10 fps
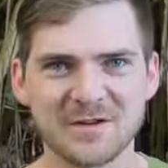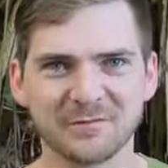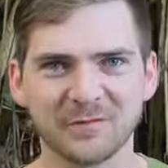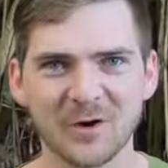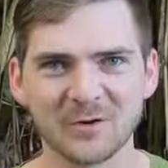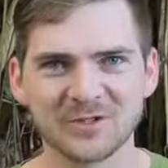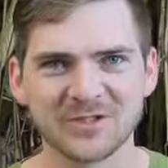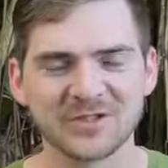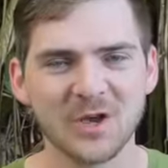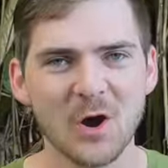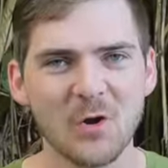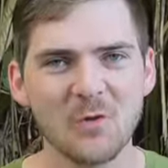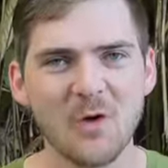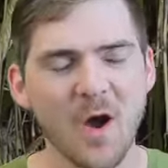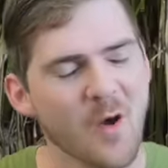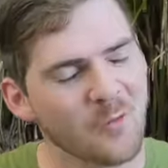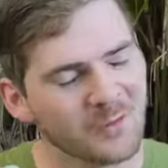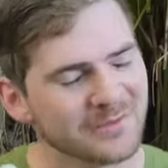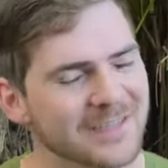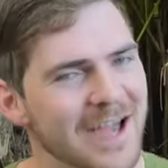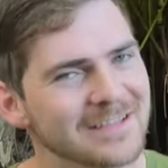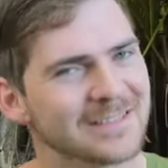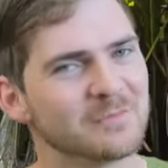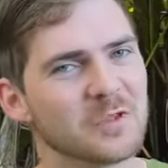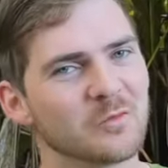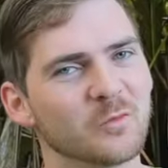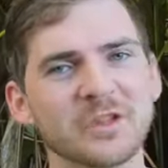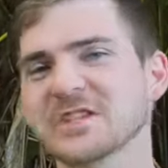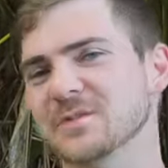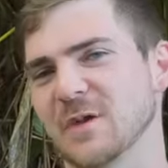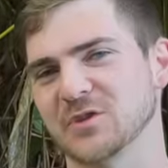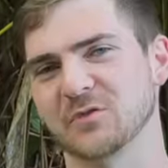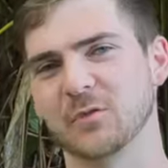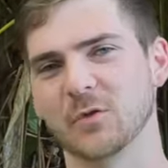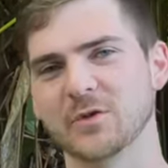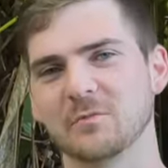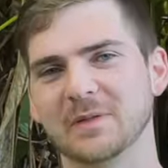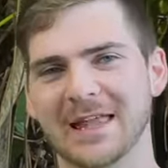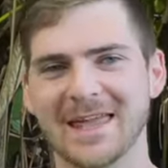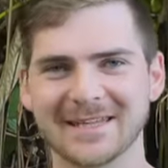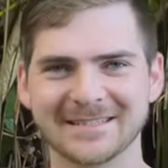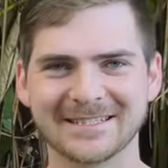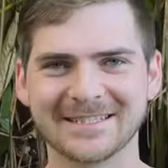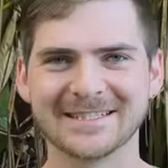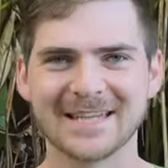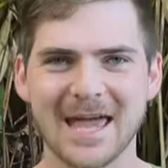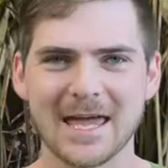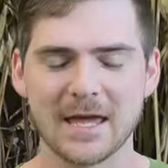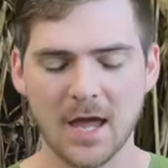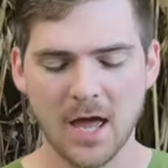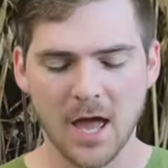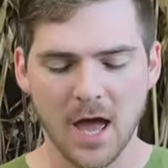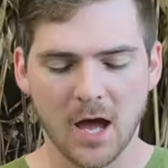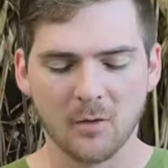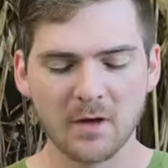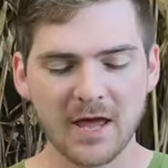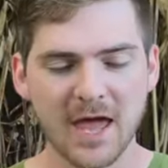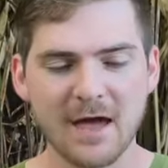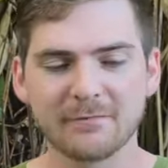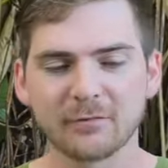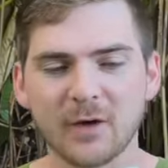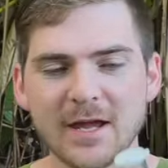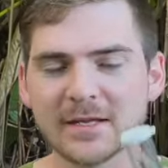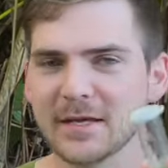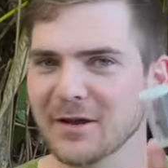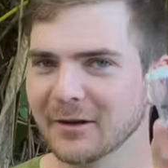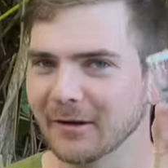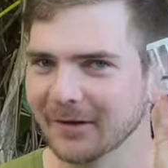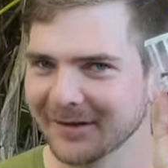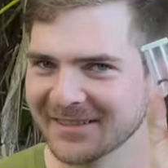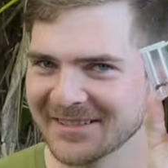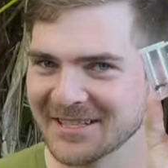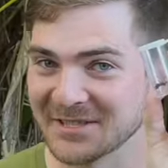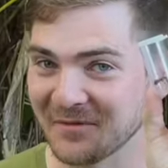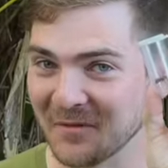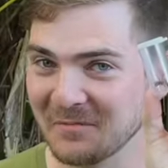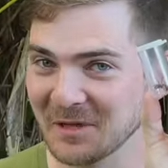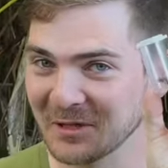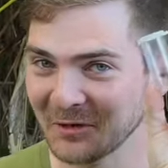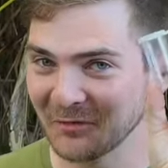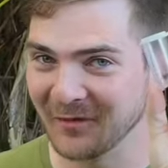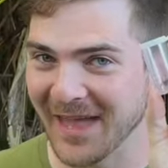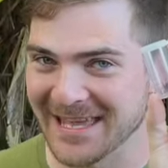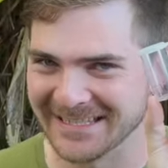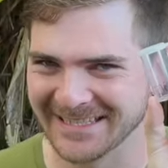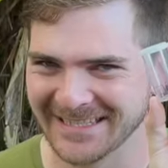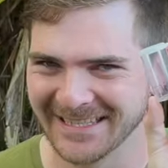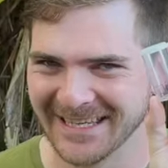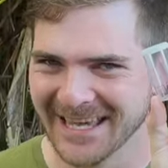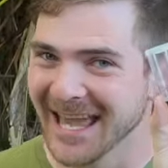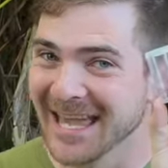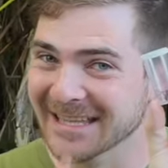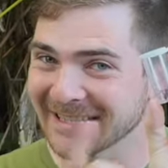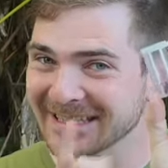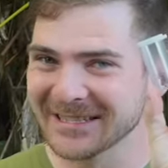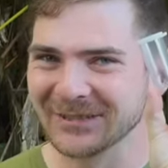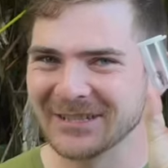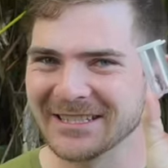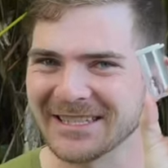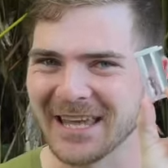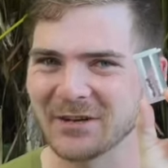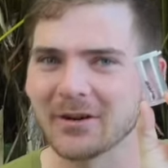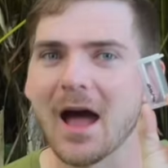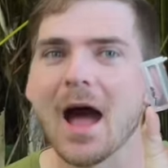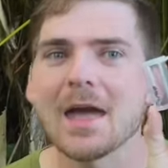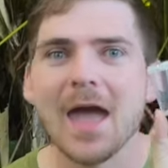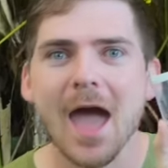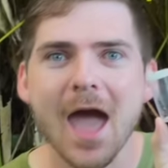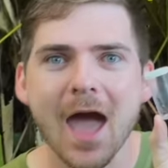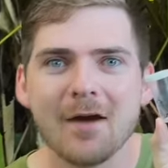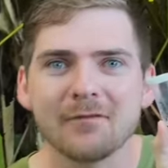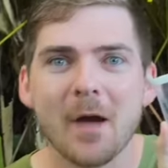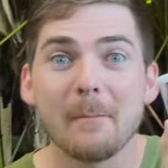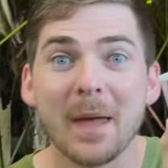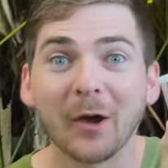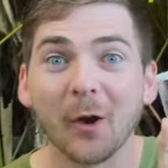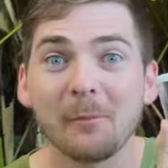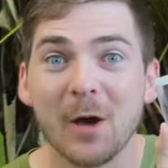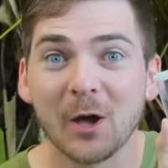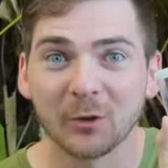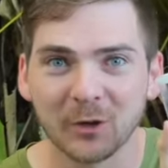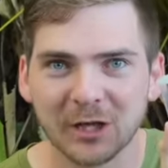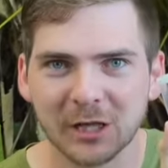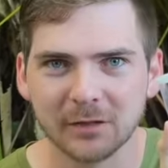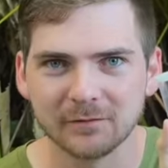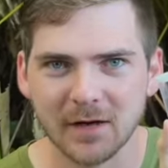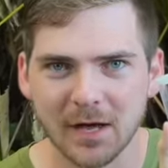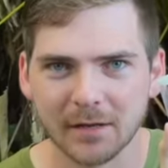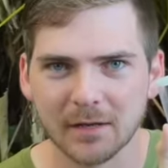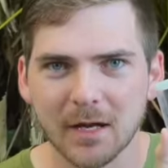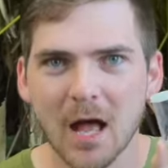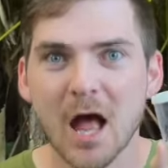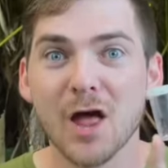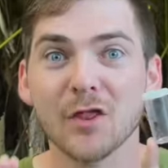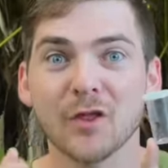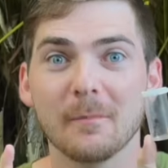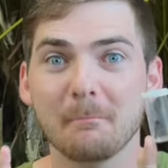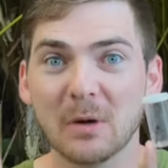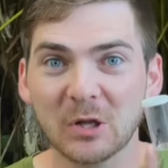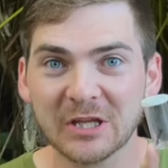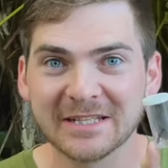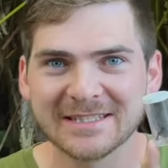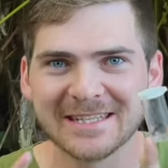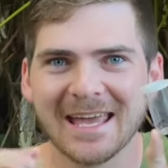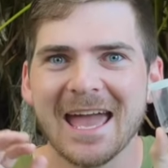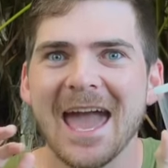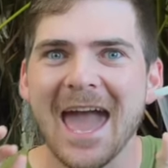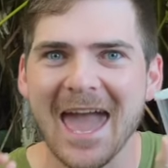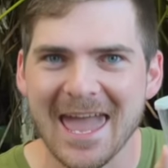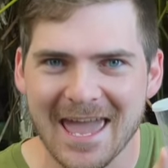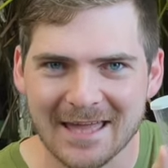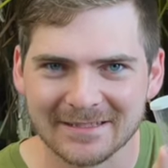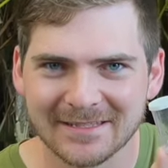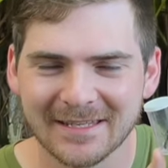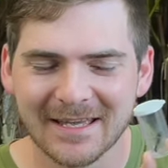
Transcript: folks, so we've got something really special for you planned today. What I have right here is a familiar face. In this little container, I have Paraponera clavata, the bullet ant.